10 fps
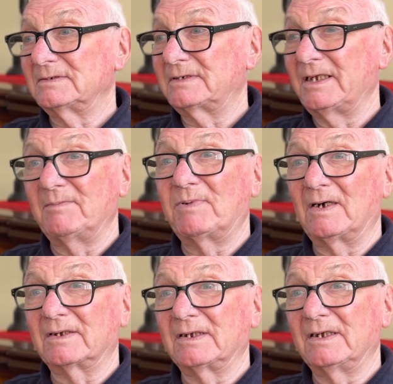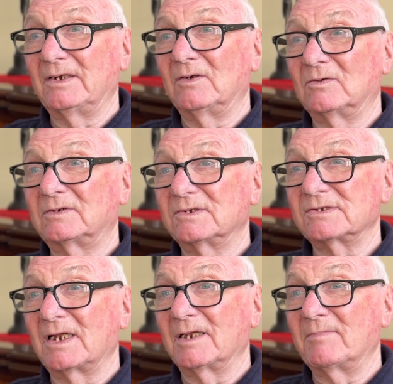tea party, you know, to
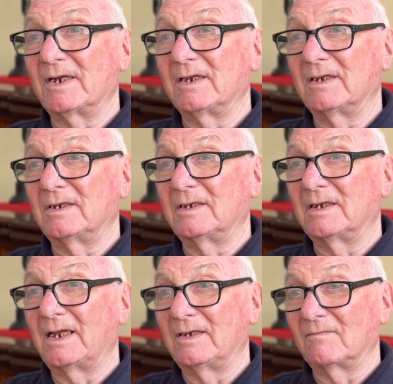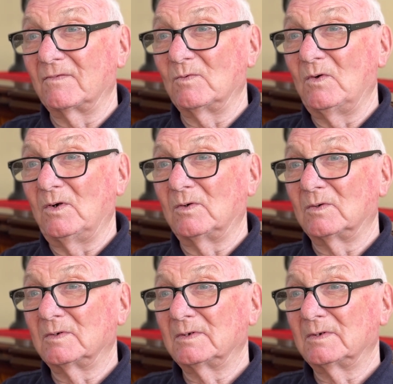celebrate the end of the war.